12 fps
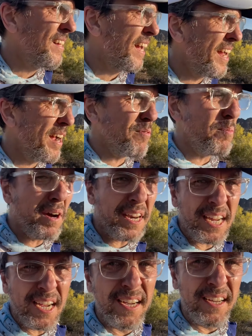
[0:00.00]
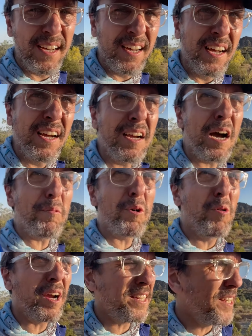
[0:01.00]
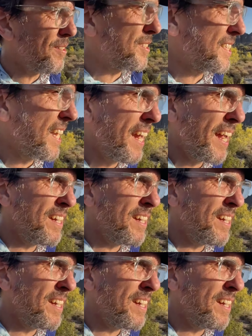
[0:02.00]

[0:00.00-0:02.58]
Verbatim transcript: Hey everybody, a couple quick notes today.